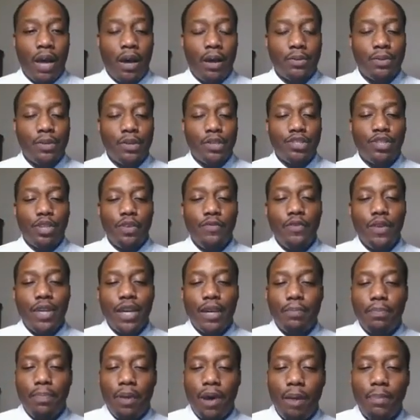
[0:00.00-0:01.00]
So if you can
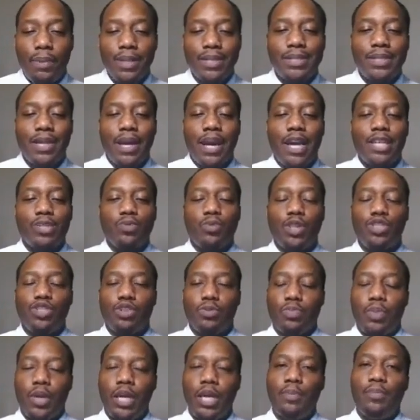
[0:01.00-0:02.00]
publicize what your
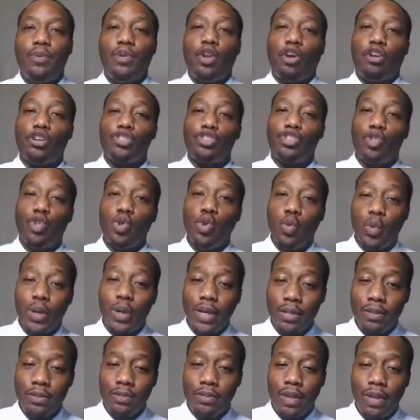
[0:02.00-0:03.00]
people are
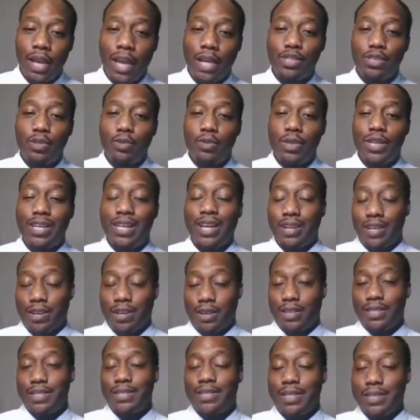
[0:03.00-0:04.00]
doing and doing it on a
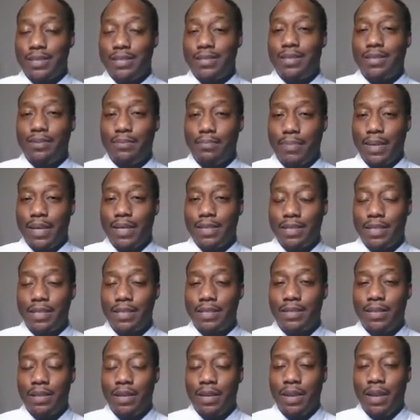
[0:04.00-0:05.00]
consistent
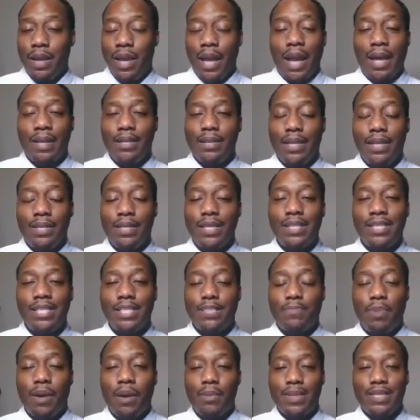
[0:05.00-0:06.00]
basis, and this is
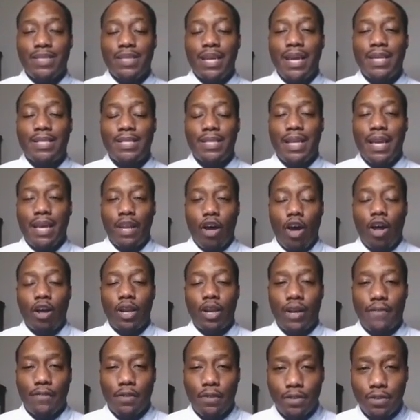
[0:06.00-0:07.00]
publicizing at all
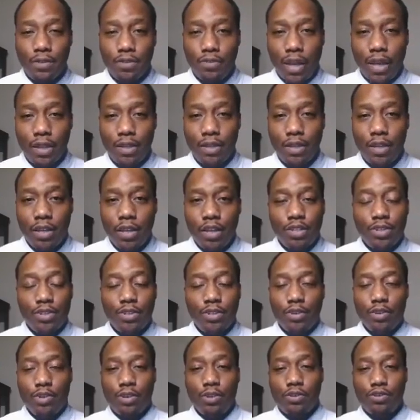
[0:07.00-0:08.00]
levels, right? So
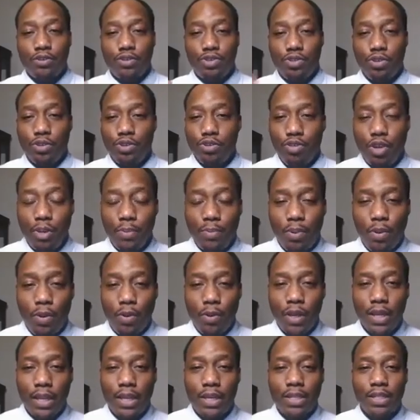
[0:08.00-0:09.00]
your junior
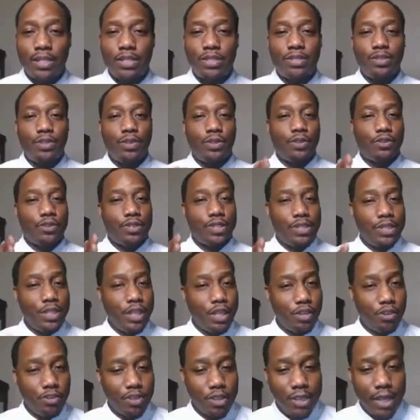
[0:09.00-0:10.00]
employees to your
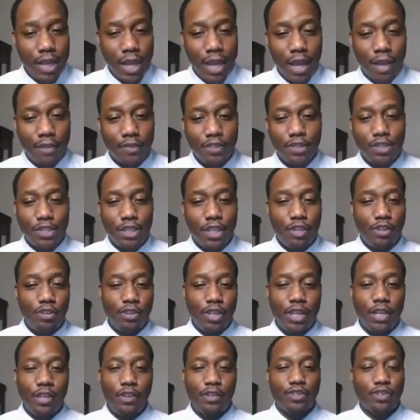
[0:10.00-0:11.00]
senior staff, your senior
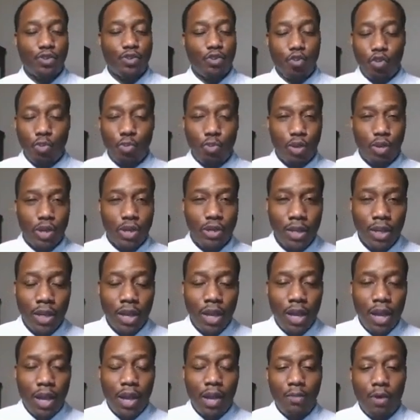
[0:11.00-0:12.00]
leaders, your corporate
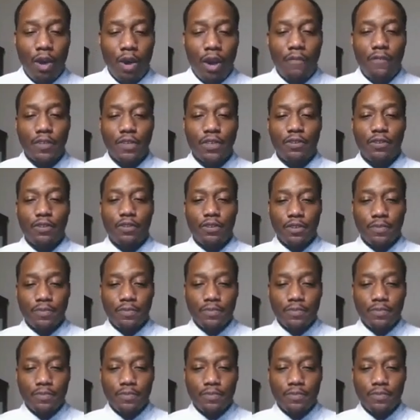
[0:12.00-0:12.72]
officers,